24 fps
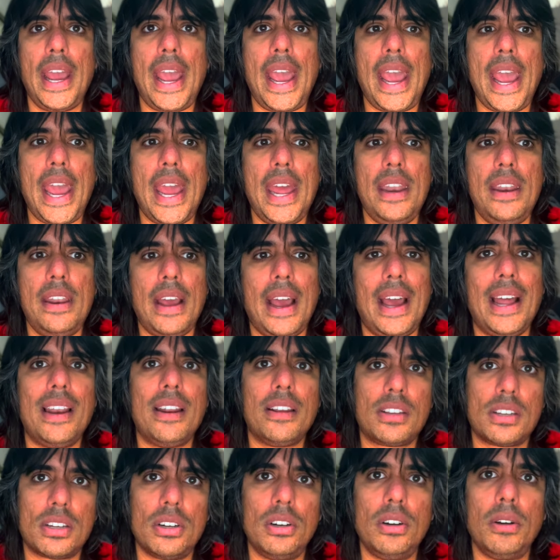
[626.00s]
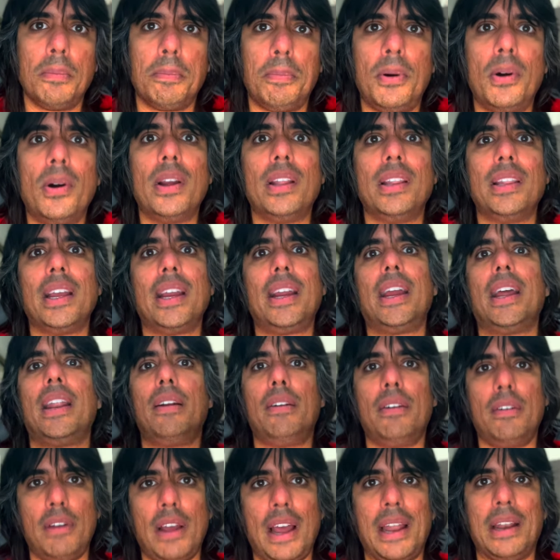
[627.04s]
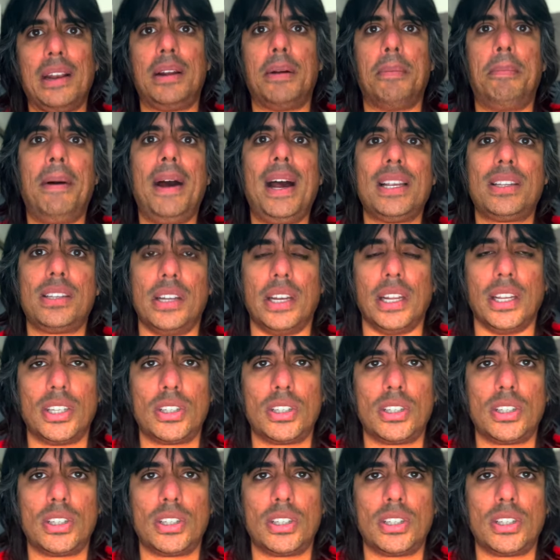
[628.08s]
And at a certain point, they get at capacity.